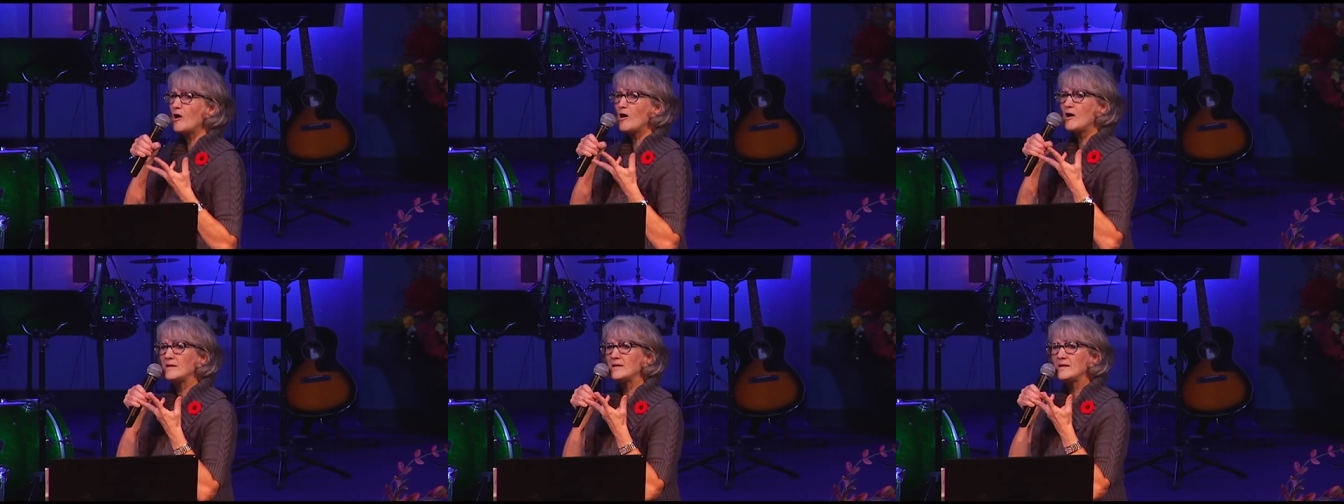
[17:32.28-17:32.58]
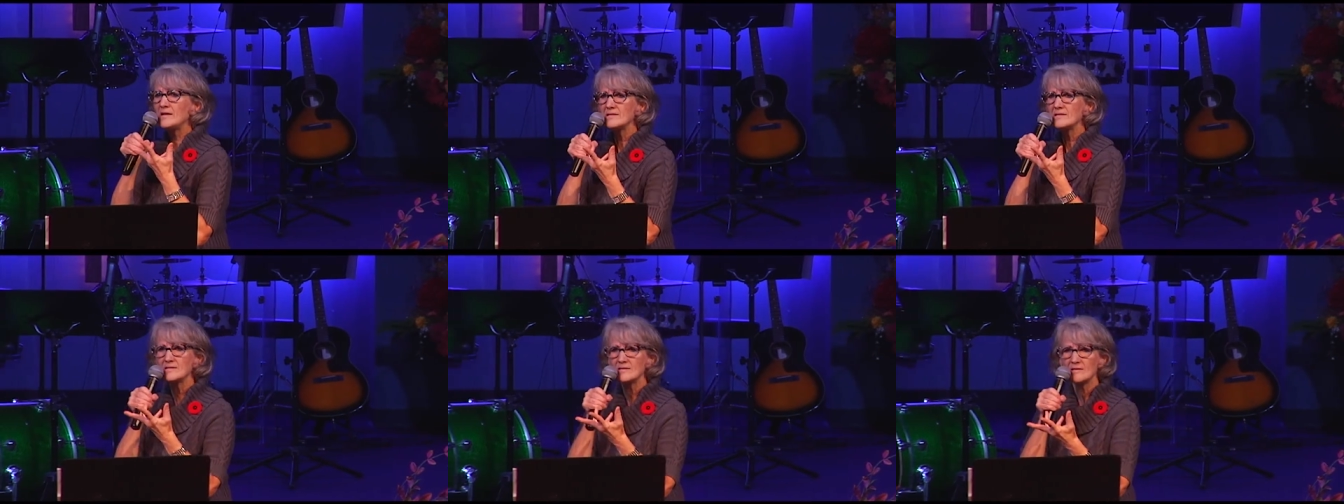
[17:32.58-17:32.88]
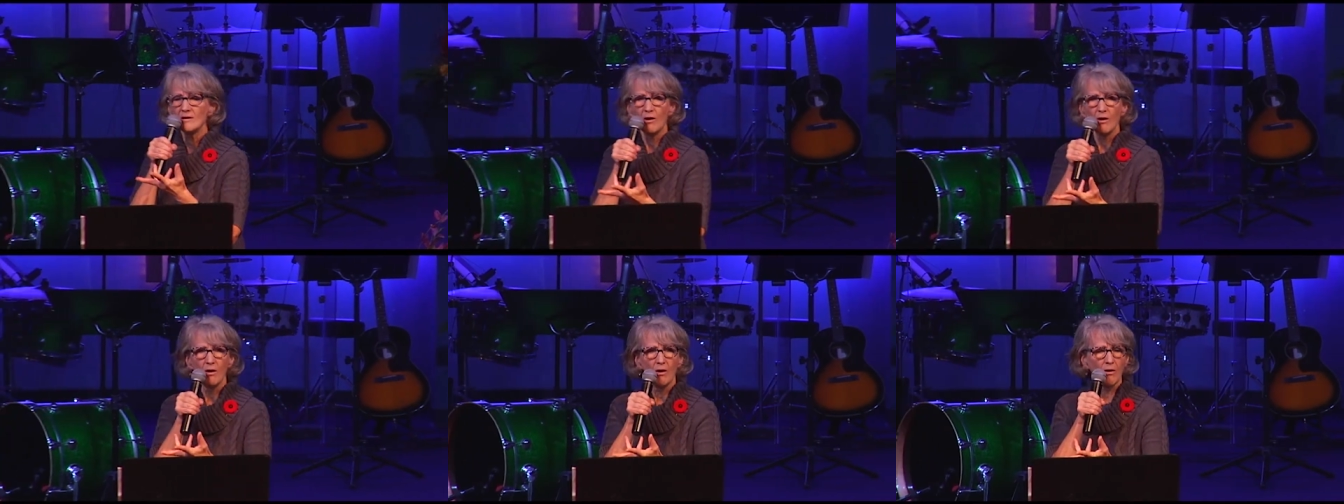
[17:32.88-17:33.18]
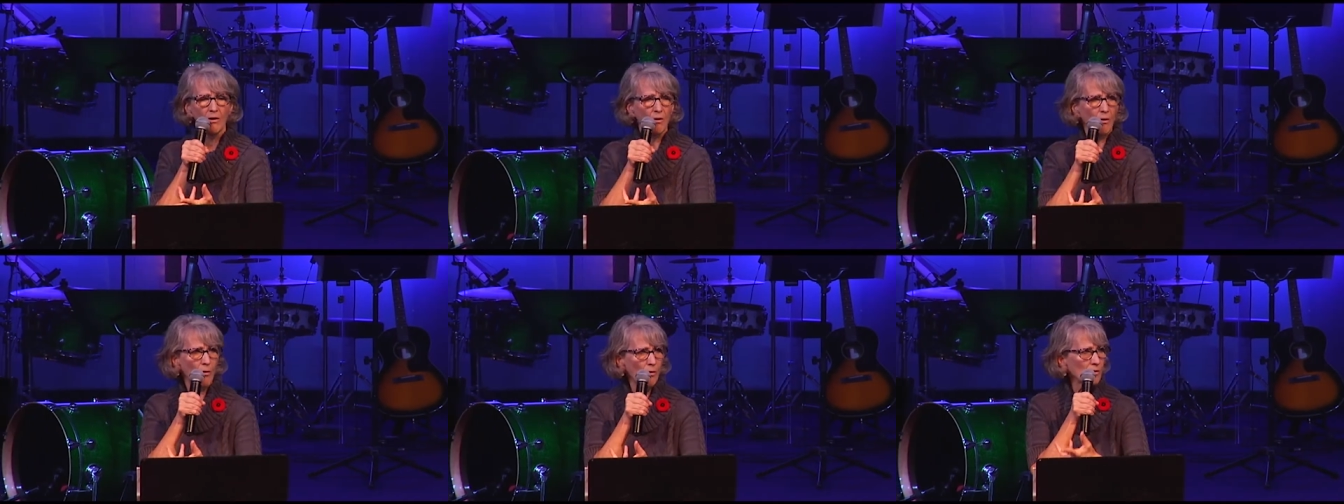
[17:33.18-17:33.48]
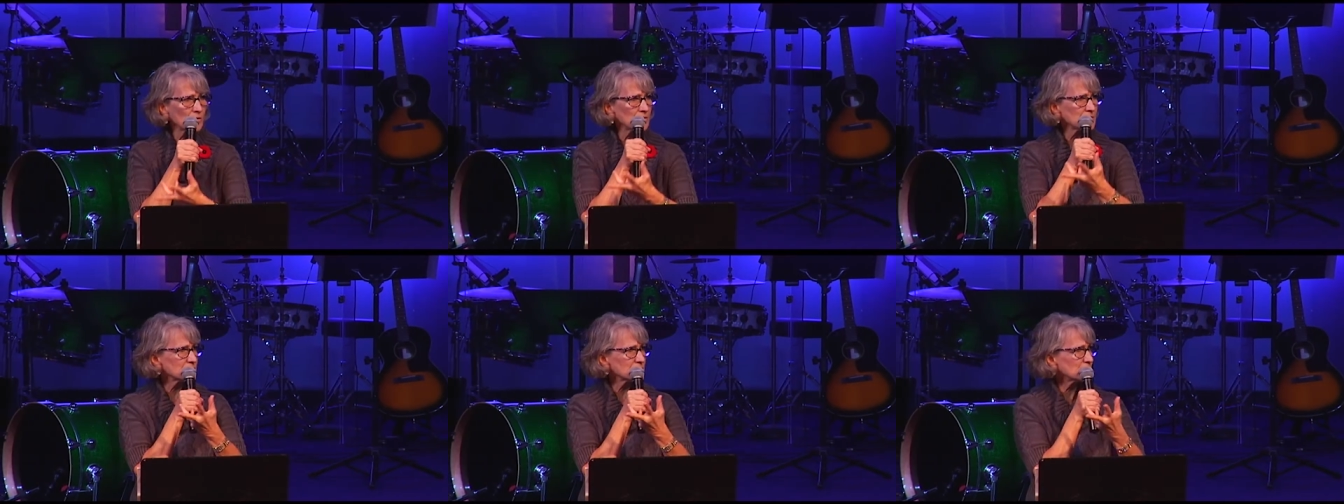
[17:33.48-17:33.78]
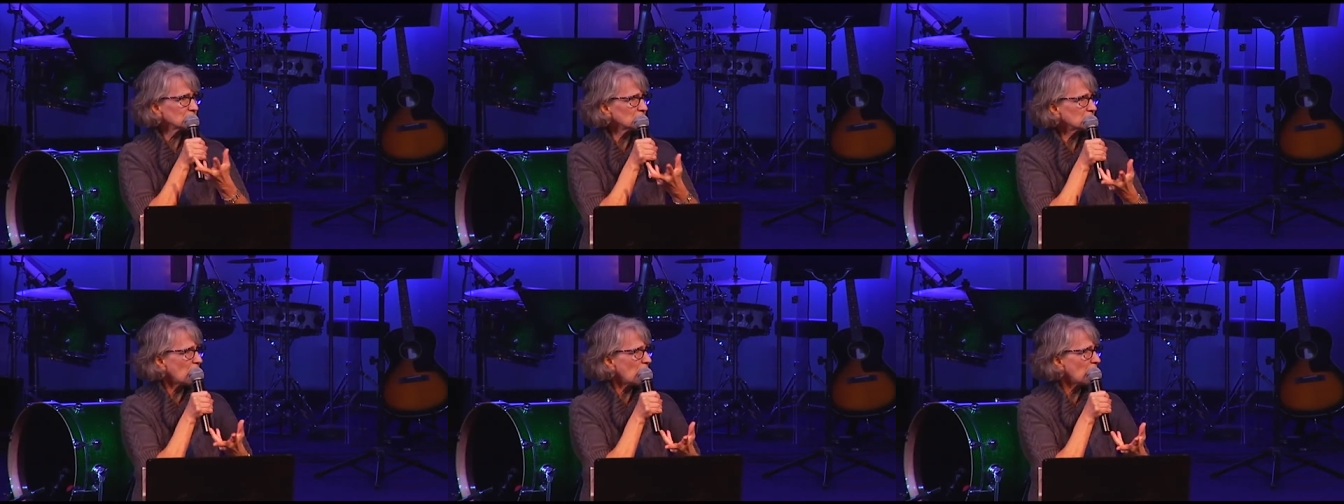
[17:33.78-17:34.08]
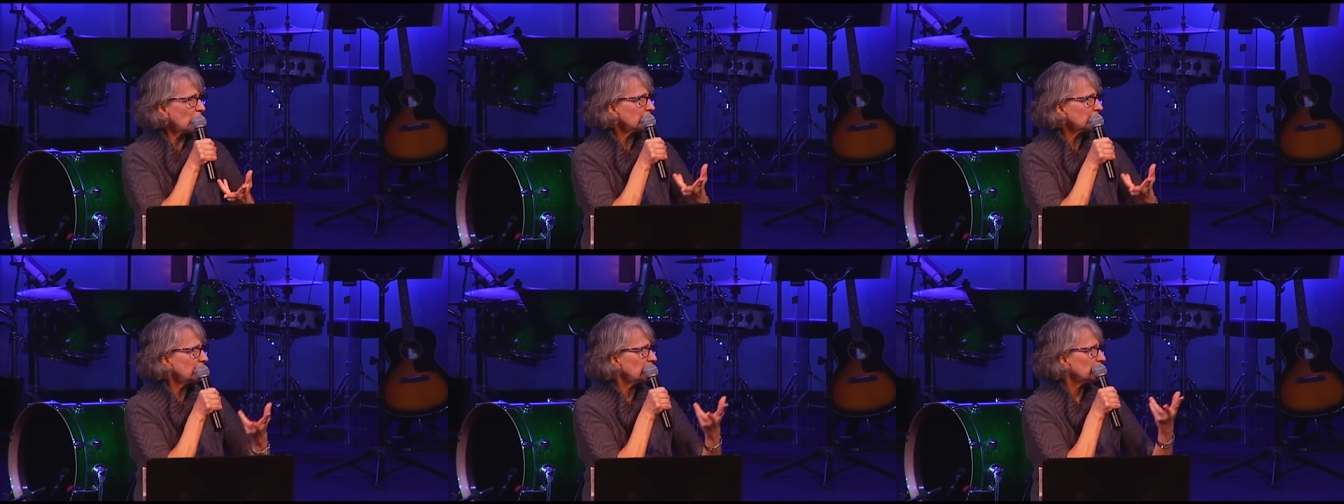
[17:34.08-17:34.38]
on his horse or
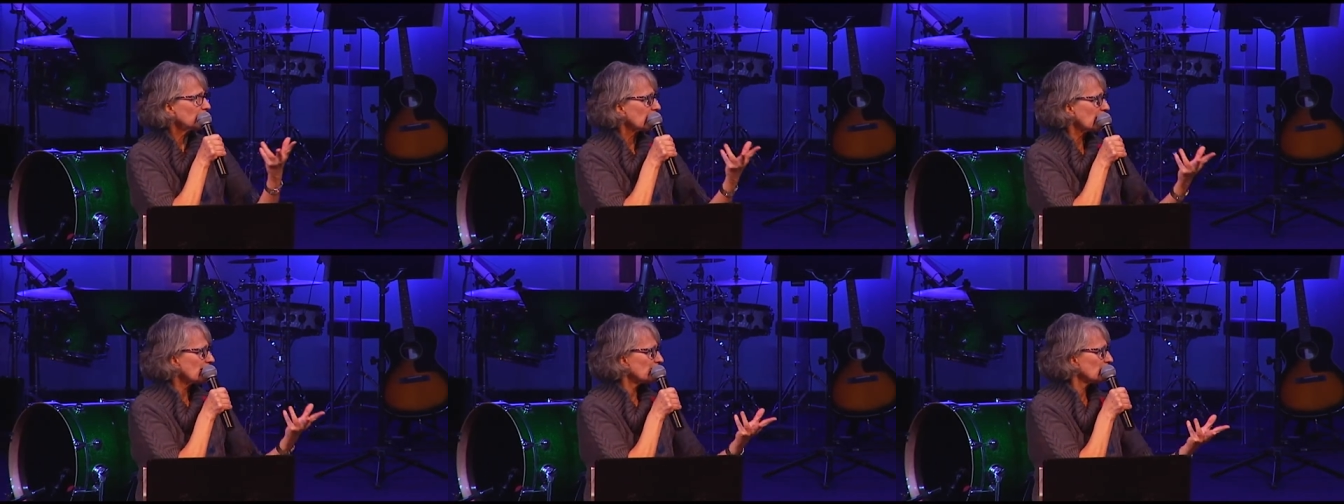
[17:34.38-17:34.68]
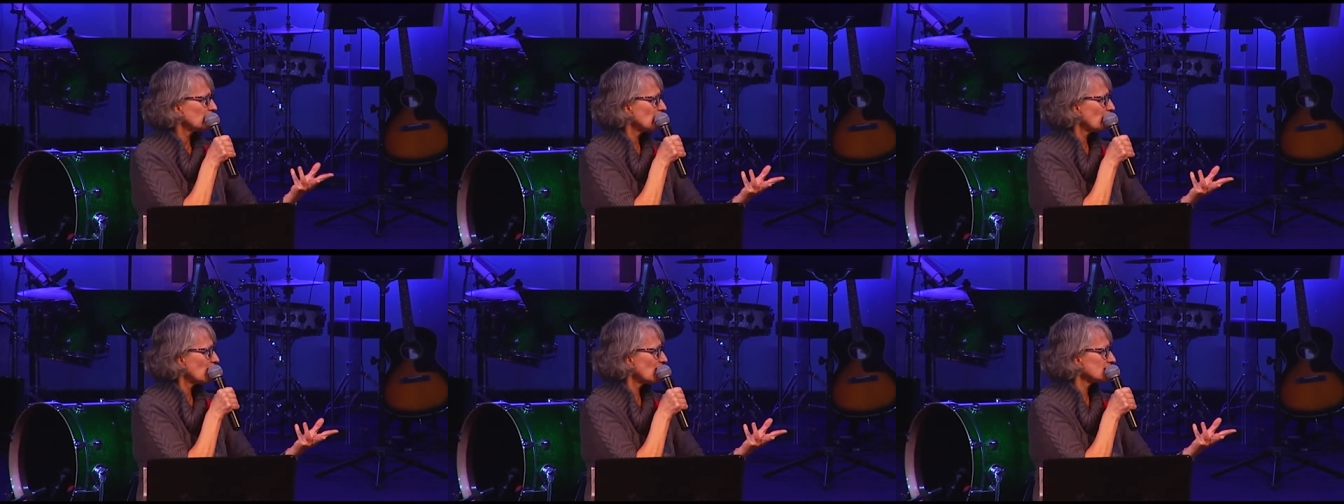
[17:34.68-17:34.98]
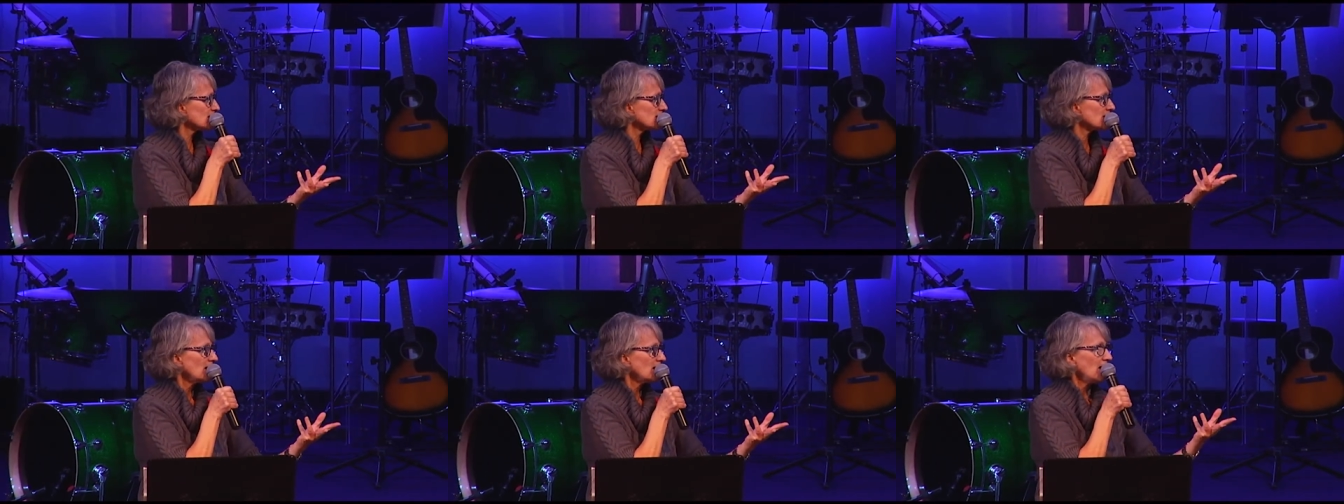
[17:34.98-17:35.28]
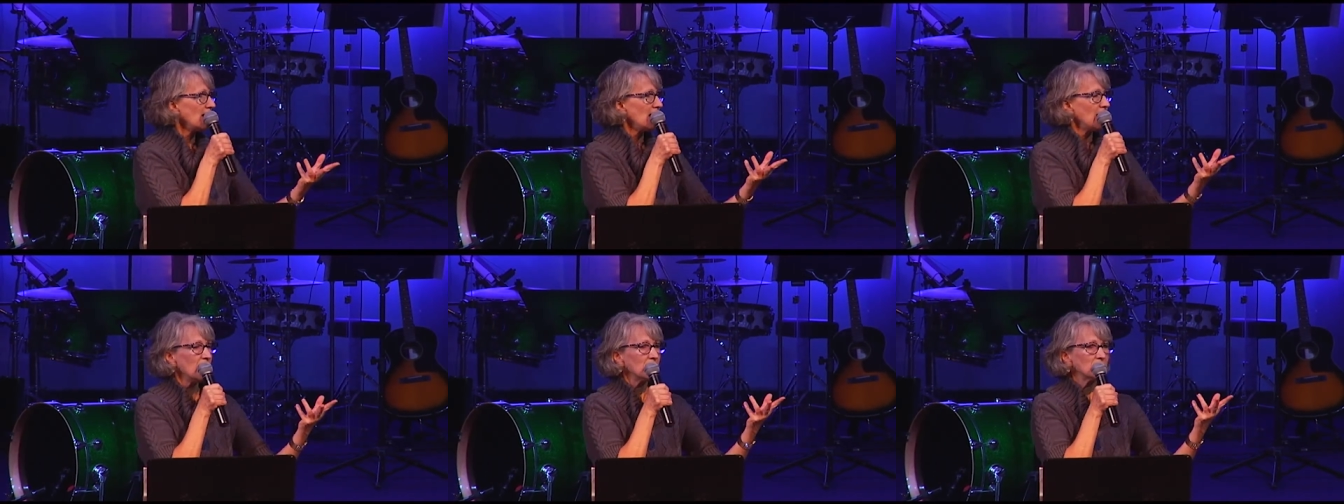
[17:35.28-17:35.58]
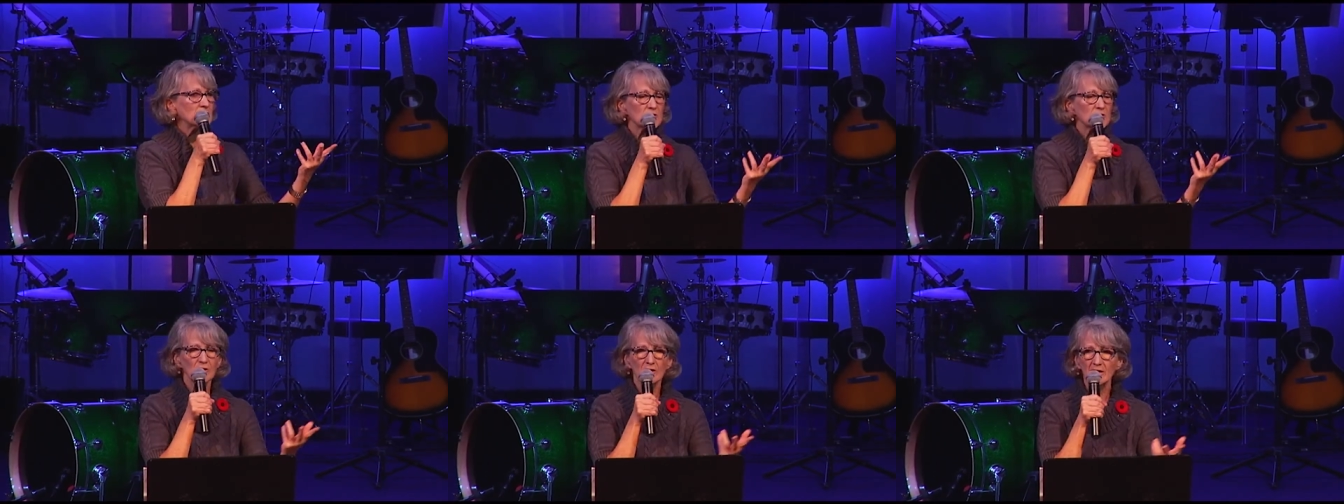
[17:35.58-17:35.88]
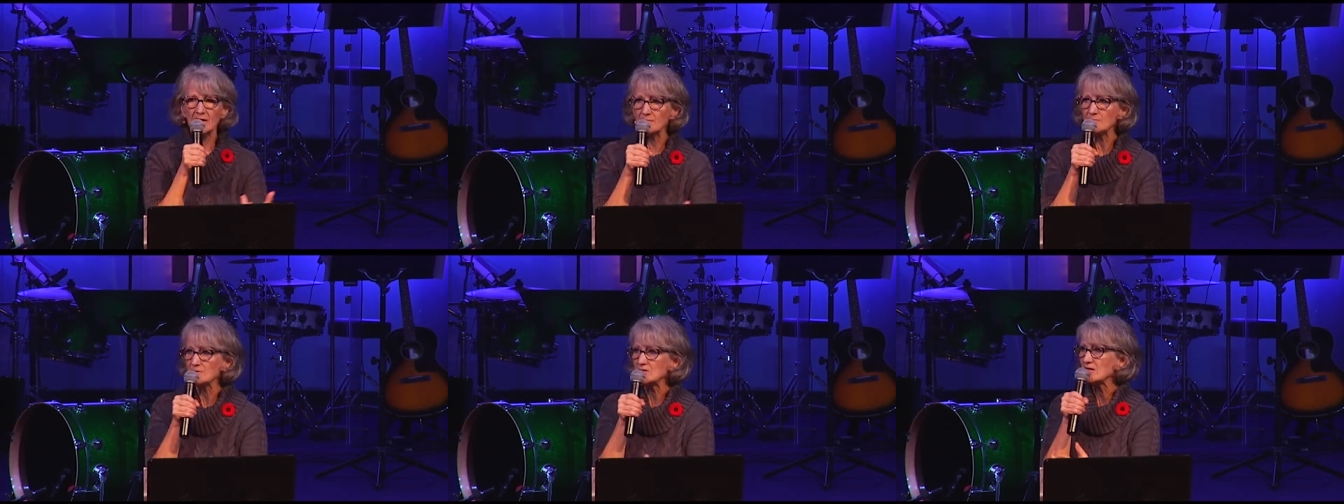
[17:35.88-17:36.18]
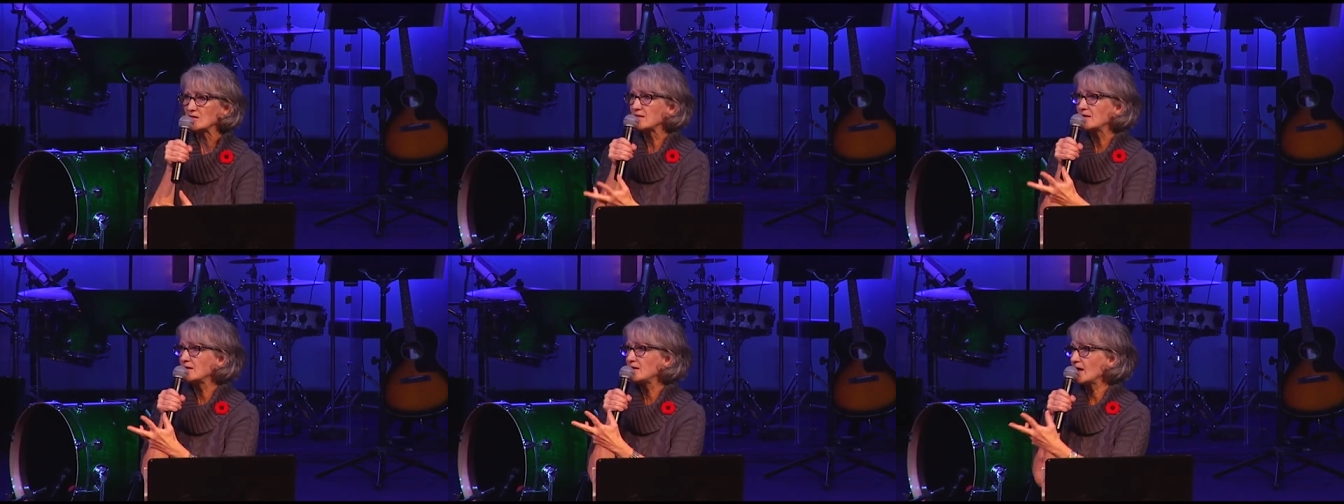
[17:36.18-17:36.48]
donkey or whatever it was, took him
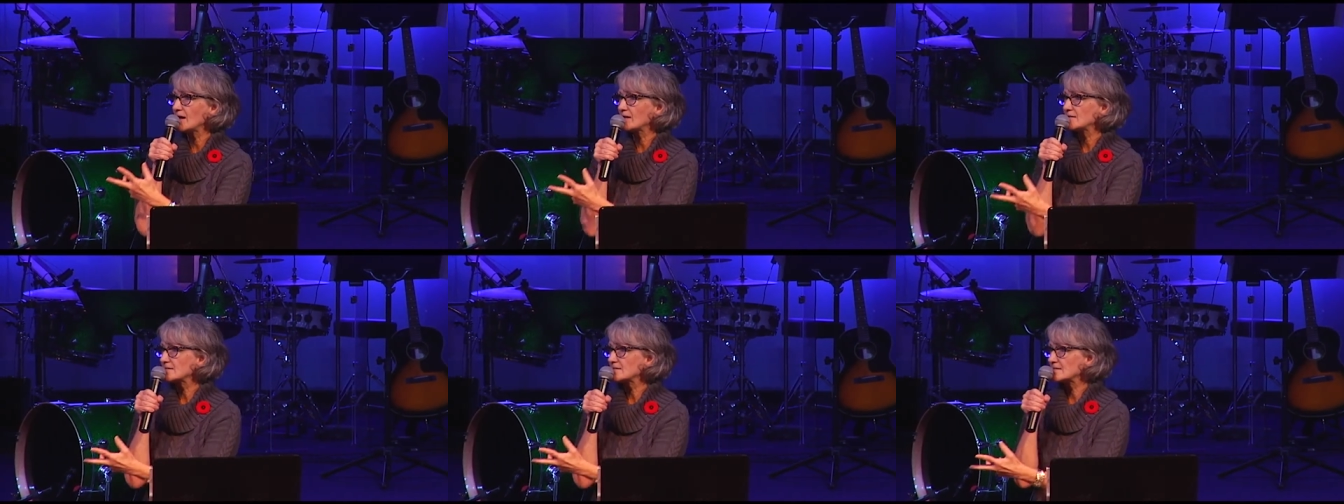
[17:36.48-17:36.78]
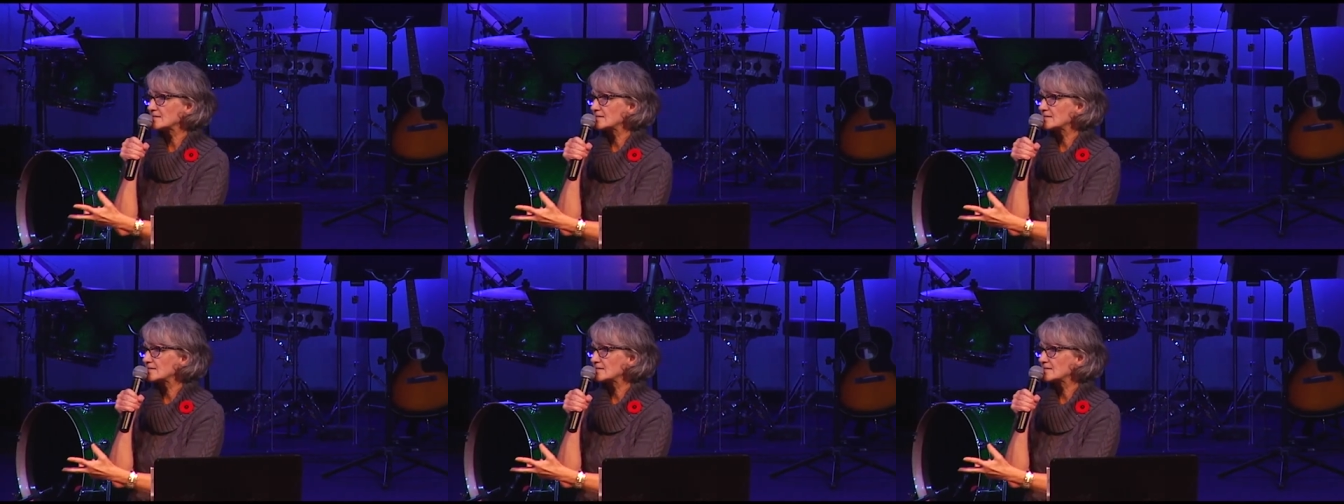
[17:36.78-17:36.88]
to the next